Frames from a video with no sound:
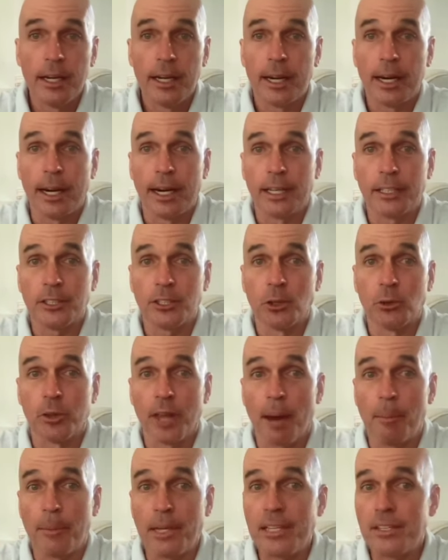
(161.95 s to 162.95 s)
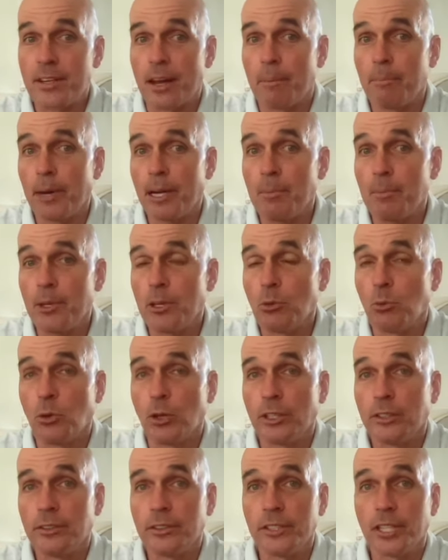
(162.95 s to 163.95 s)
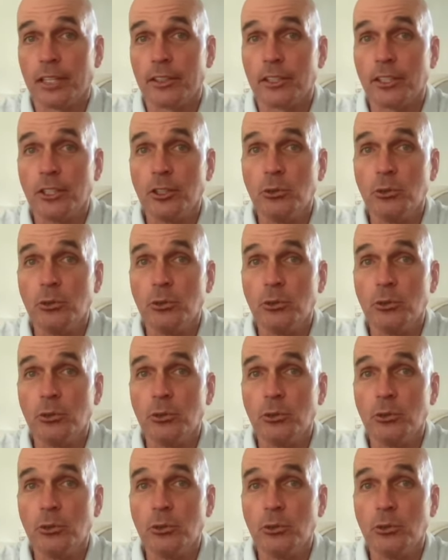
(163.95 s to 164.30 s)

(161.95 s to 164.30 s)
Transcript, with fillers: Uh, you know, that means I might be the one telling